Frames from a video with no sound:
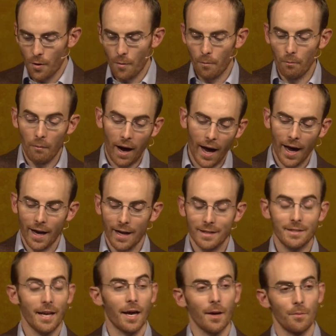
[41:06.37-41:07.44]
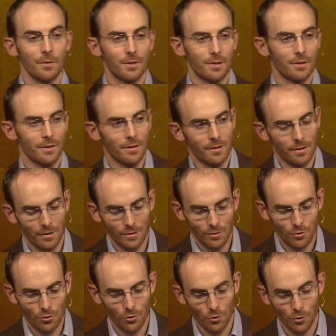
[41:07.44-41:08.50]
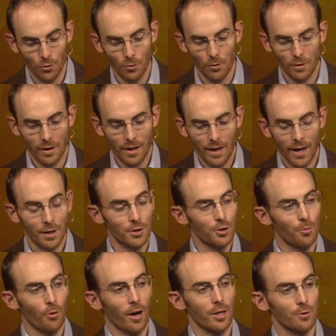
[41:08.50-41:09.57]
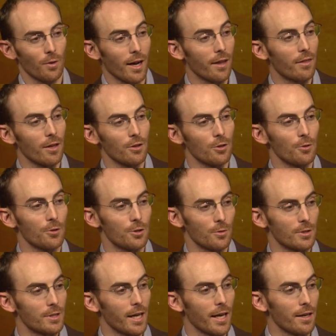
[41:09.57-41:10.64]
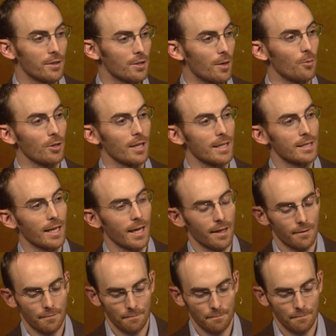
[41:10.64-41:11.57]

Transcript: my attempt to express what I think Lewis would say to someone like that.